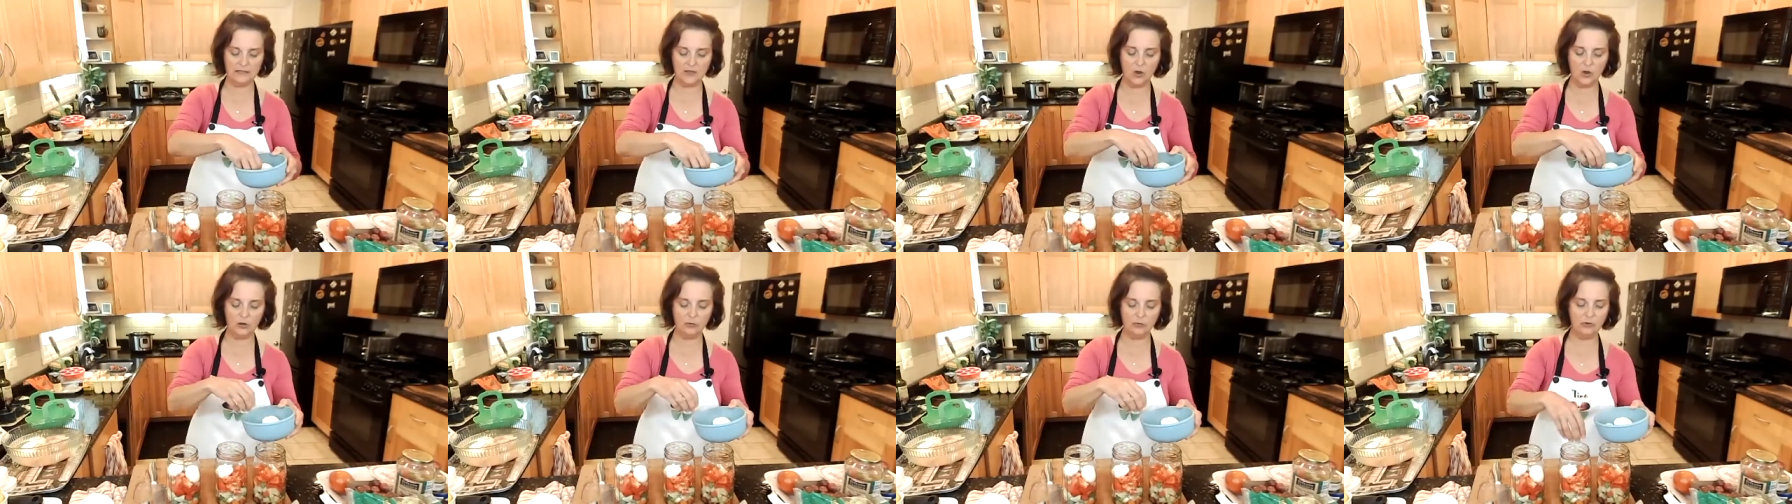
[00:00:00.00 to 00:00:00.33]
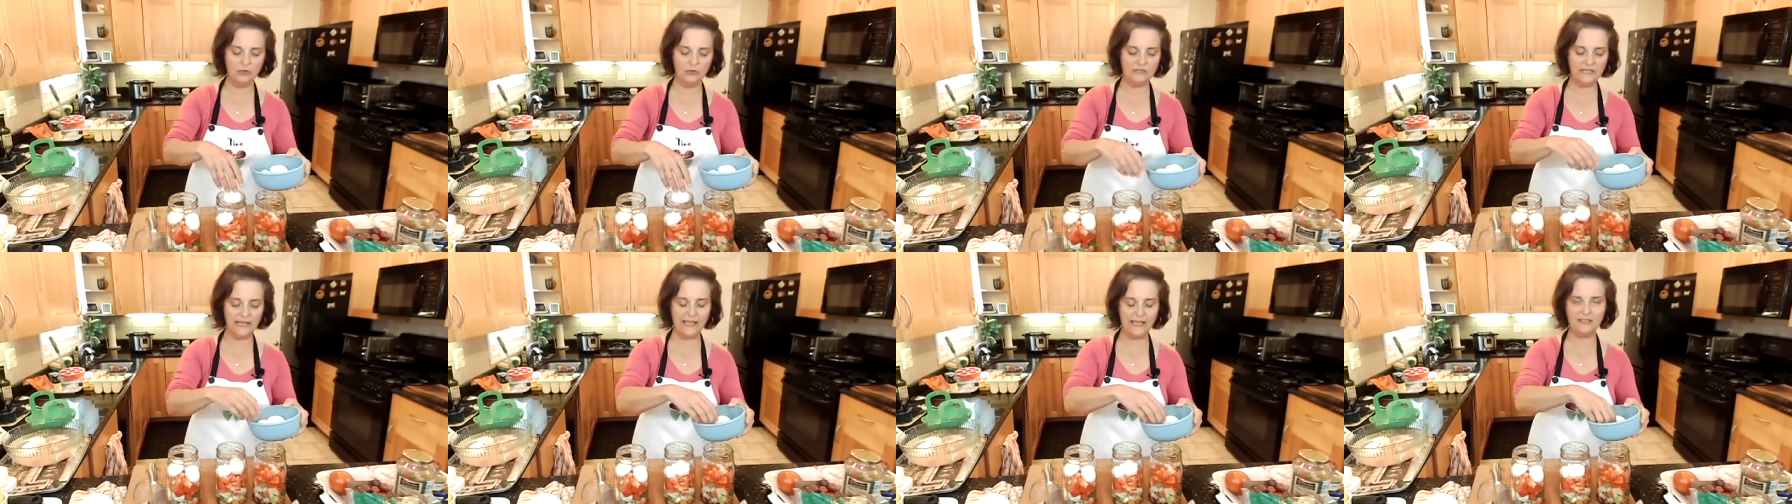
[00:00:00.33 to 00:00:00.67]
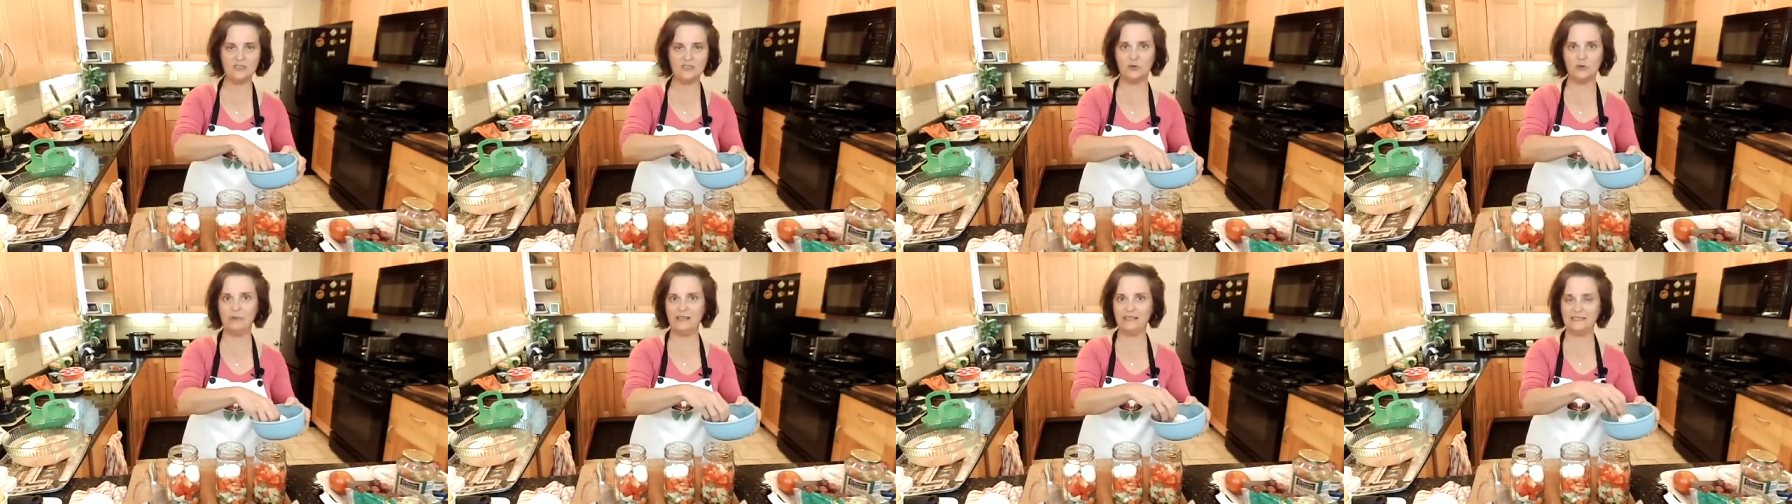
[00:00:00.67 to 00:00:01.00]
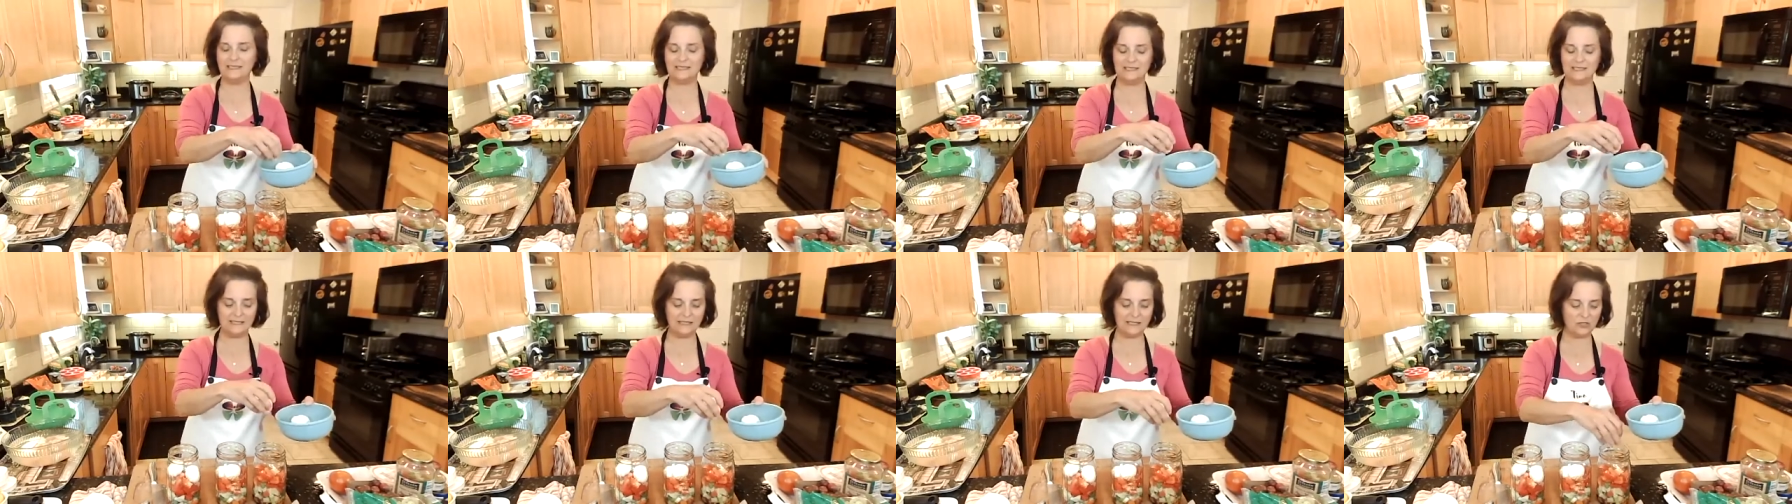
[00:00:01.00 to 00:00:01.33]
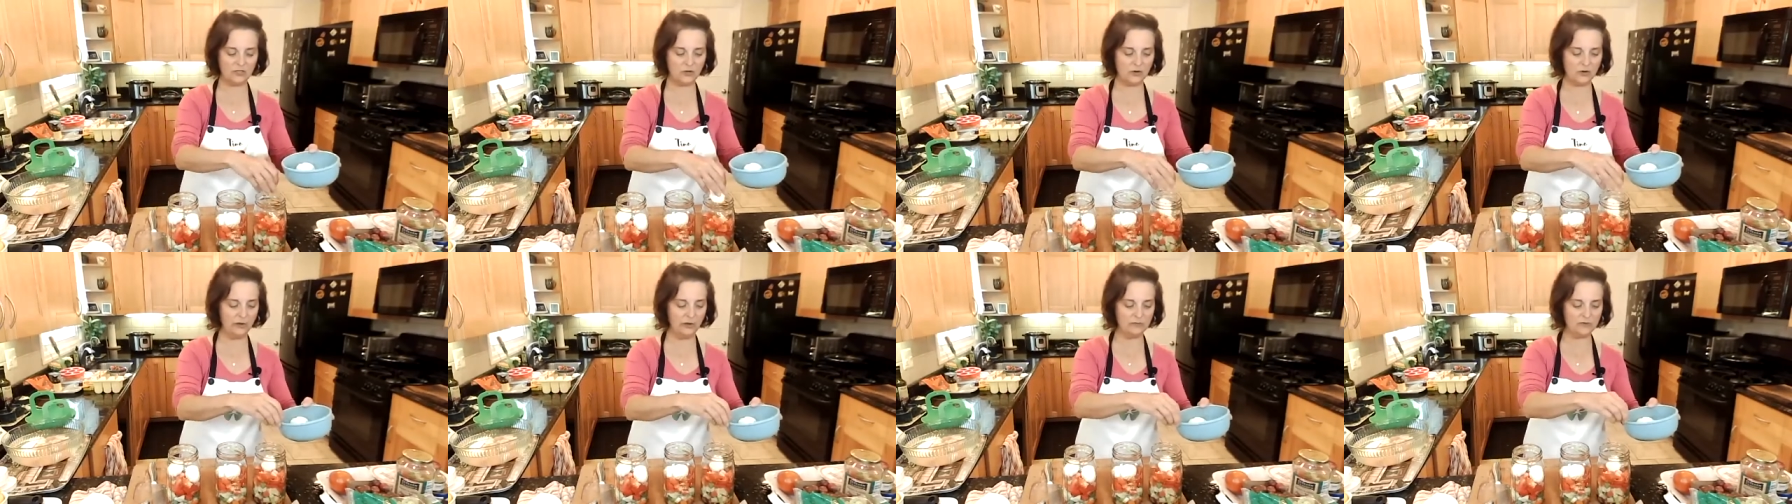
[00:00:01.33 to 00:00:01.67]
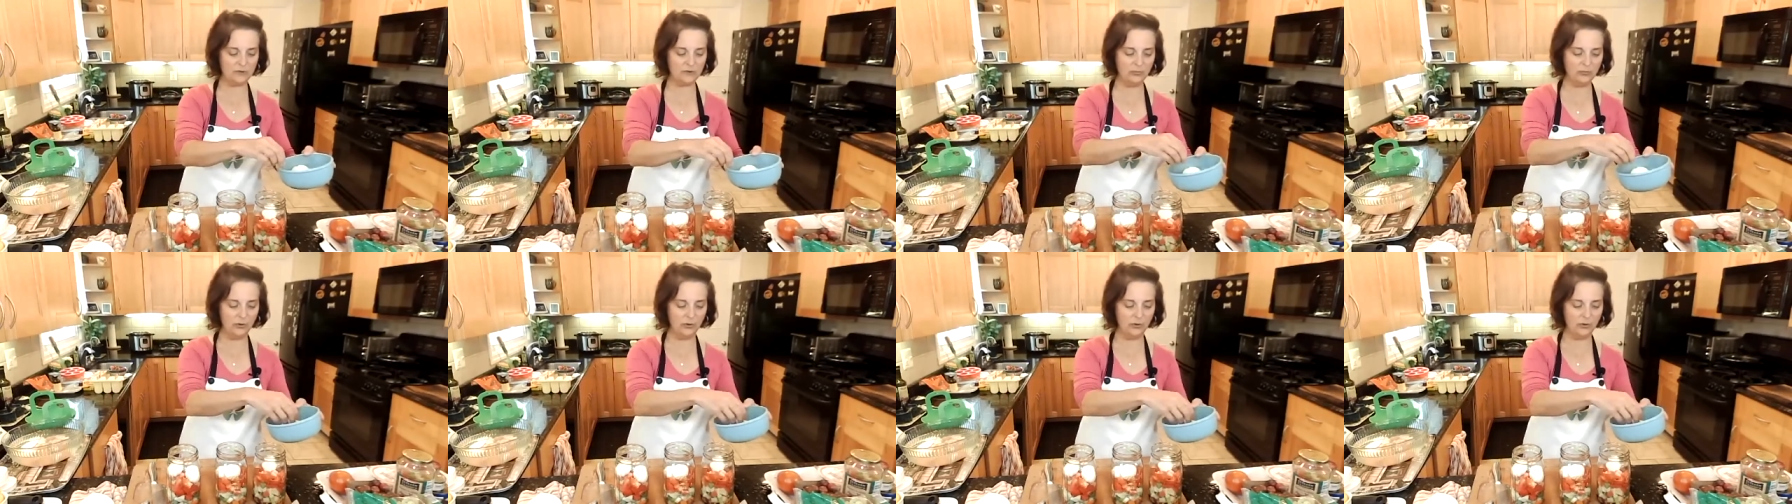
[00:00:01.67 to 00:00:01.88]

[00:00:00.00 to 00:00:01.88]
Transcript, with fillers: Hard-boiled eggs are about 6 grams of